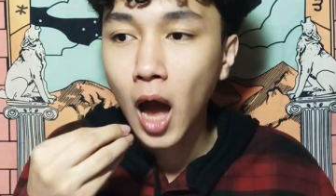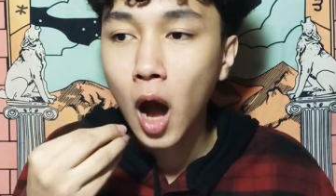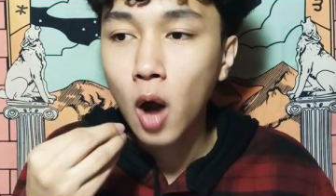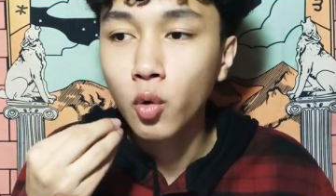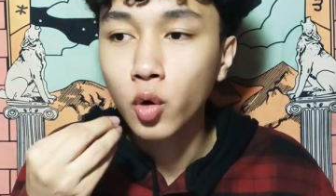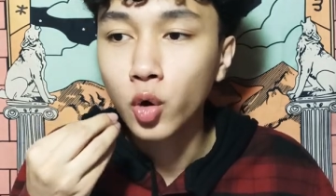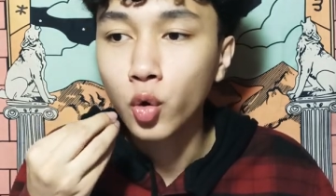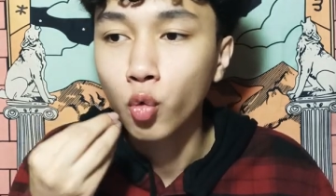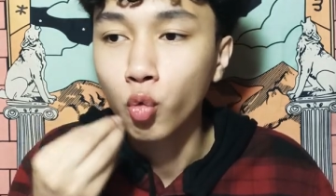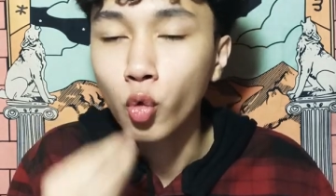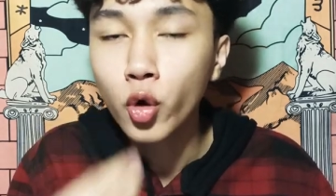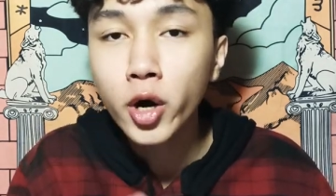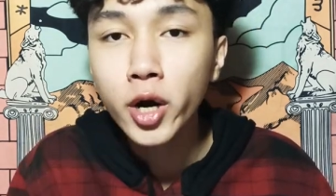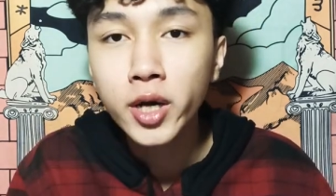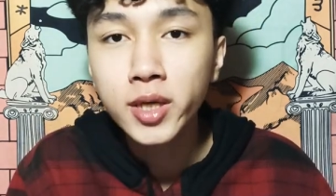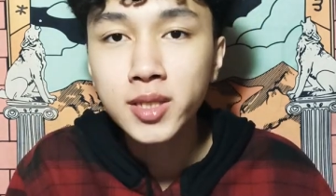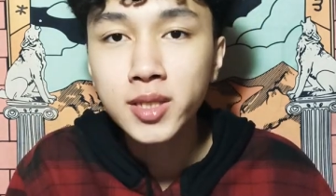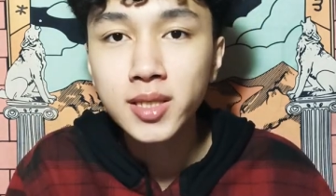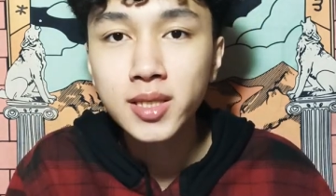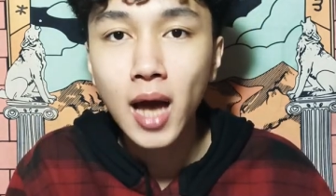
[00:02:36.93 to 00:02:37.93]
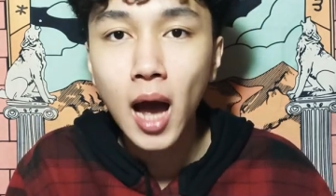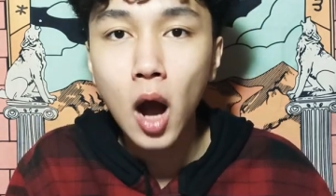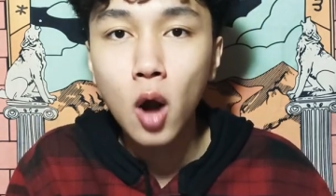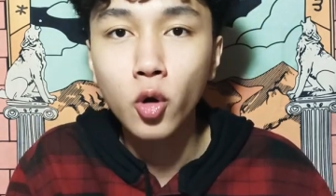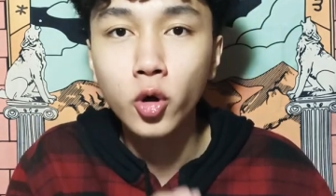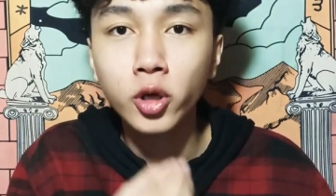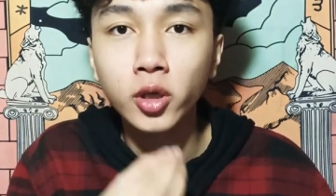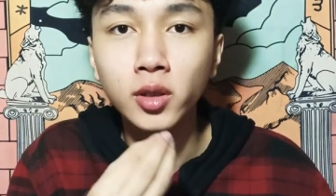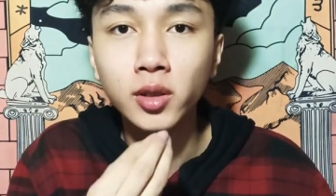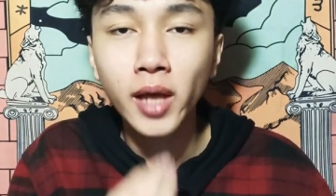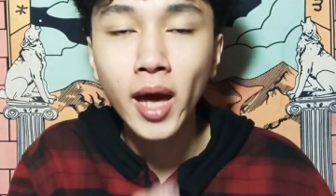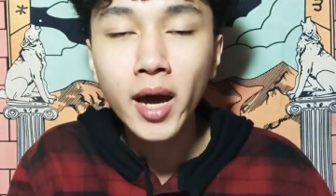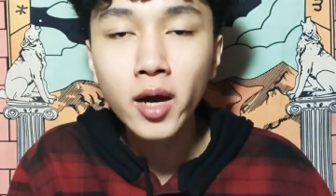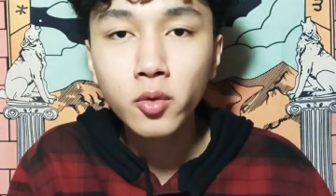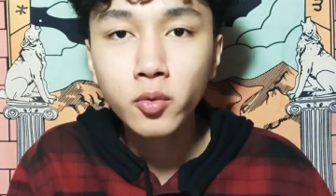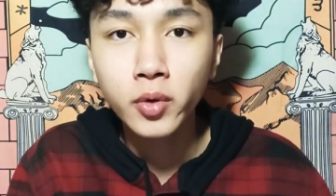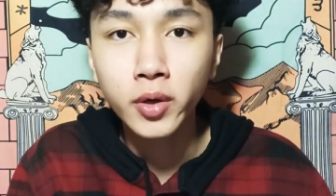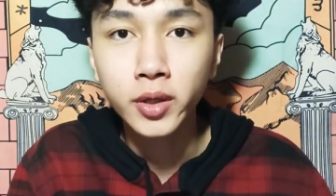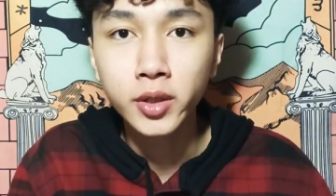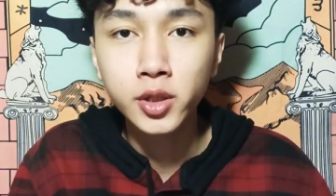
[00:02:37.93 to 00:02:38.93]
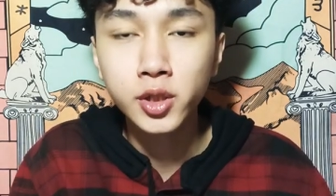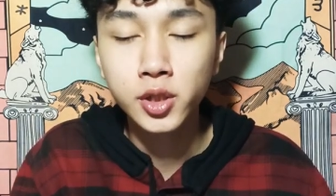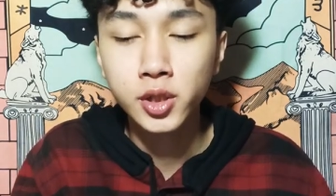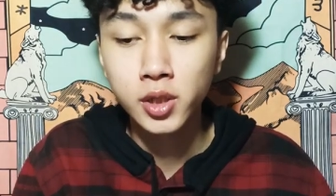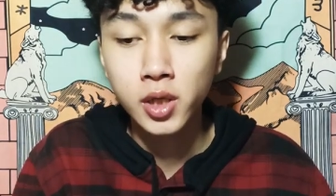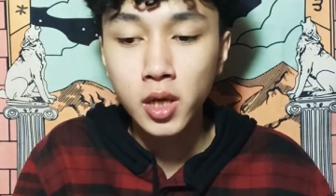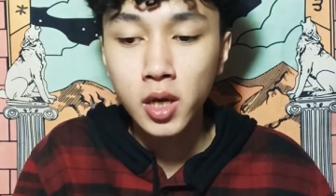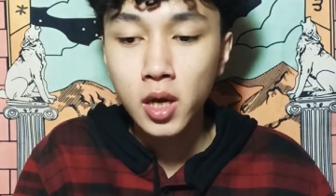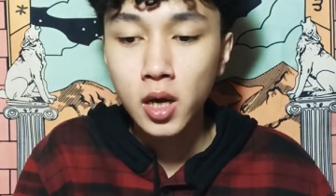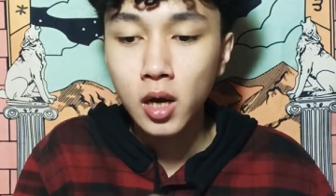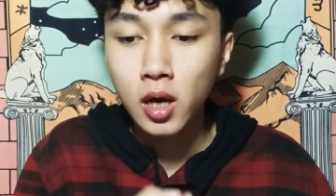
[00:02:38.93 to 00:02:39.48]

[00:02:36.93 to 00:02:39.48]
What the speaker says: our words, our language